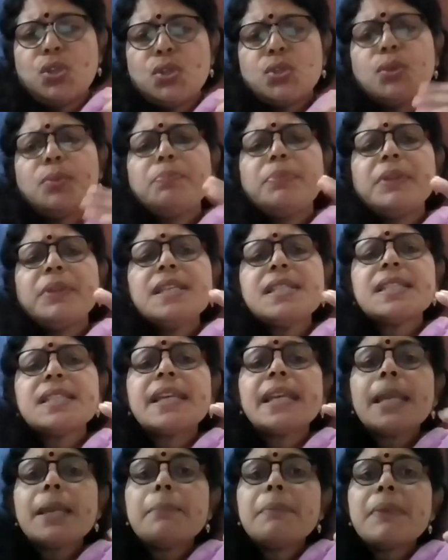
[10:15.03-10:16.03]
So please
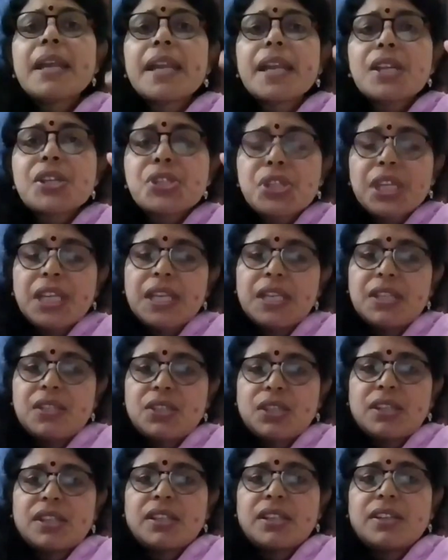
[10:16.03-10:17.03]
keep a
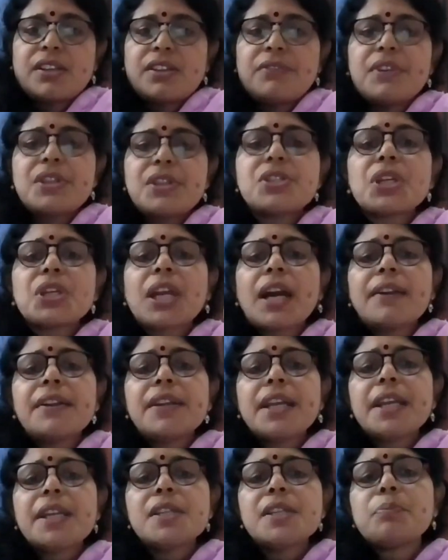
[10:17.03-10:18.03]
sheet which
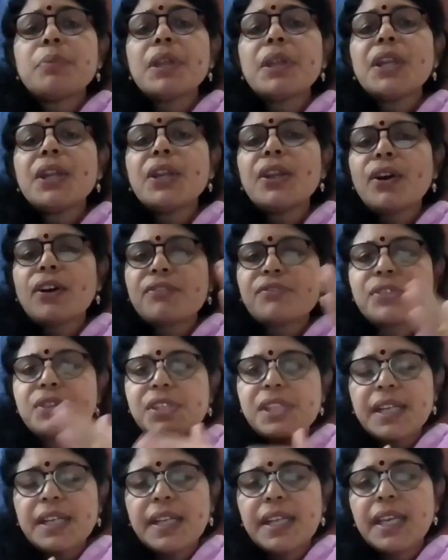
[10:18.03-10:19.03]
contains period of
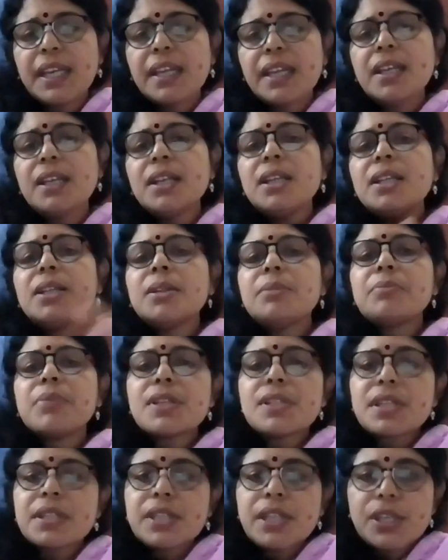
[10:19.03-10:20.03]
study,
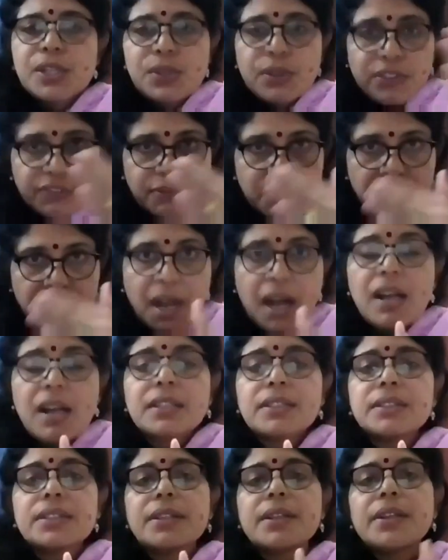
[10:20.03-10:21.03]
percentage of
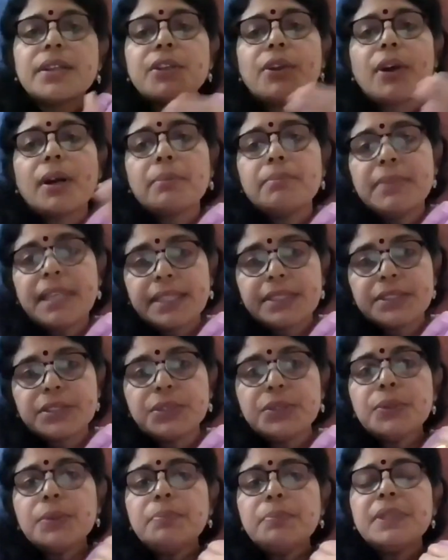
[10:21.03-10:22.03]
mark, your
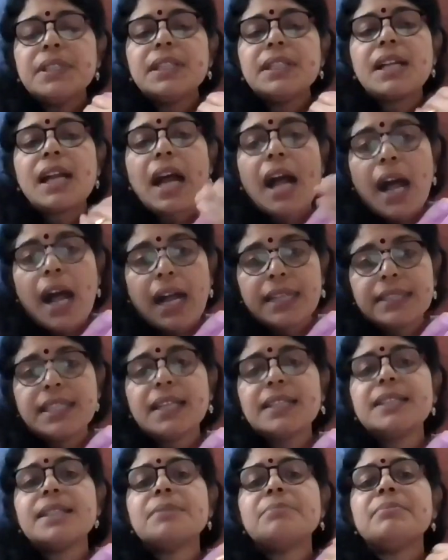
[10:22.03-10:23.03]
blood group,
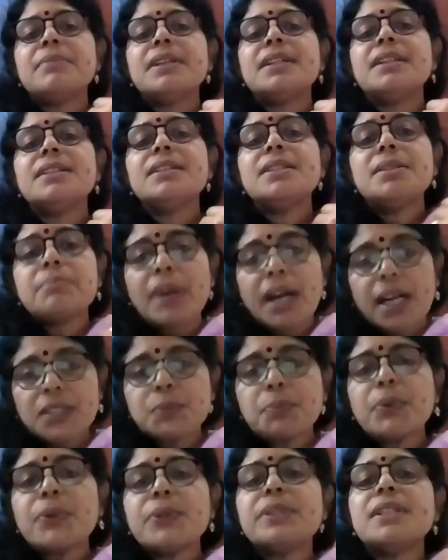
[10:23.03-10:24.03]
Aadhaar number,
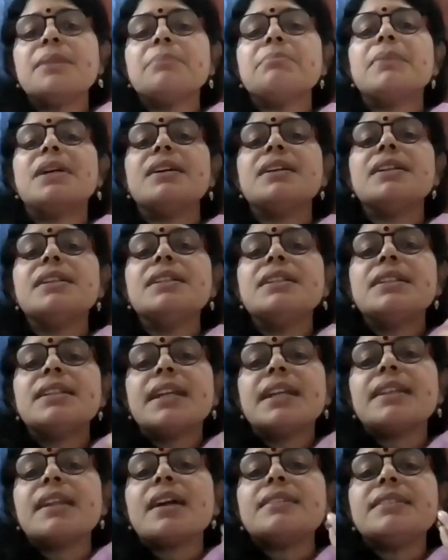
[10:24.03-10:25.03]
passport number,
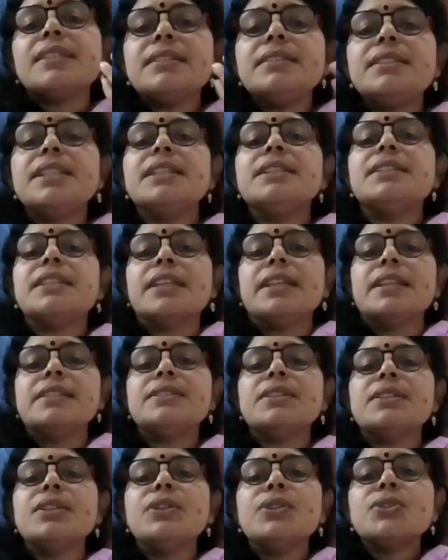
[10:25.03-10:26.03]
and other
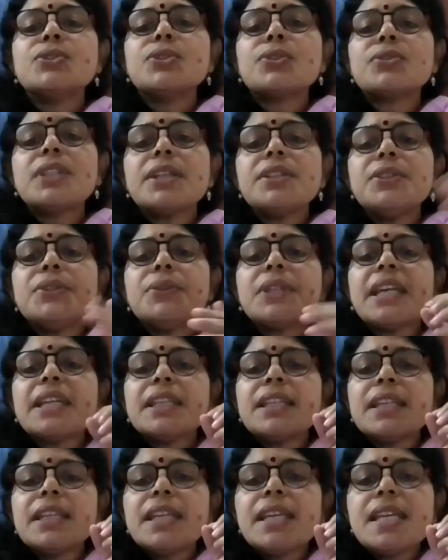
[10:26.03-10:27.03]
details so that you
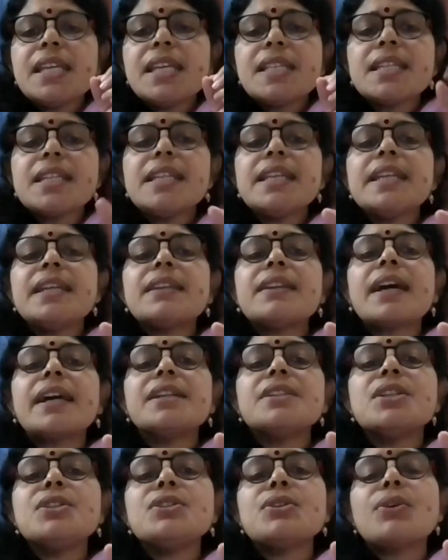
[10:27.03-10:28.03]
can easily
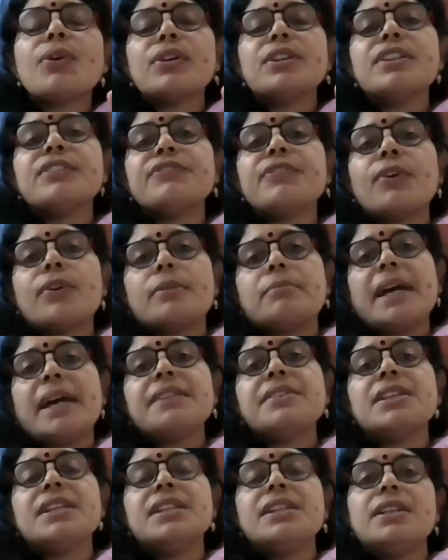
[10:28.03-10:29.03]
write it on the
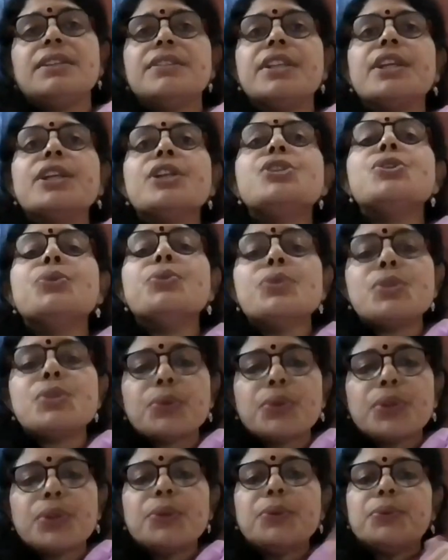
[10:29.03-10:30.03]
format they
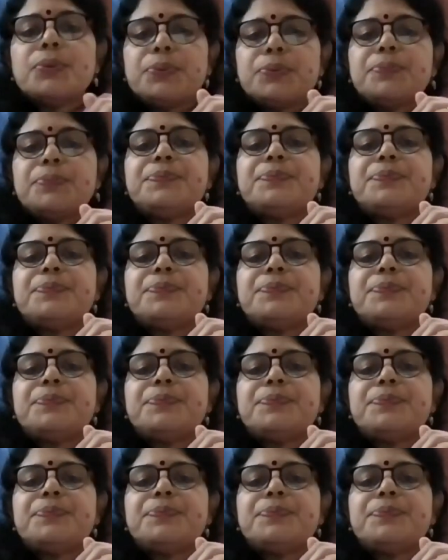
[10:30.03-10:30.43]
issued to you.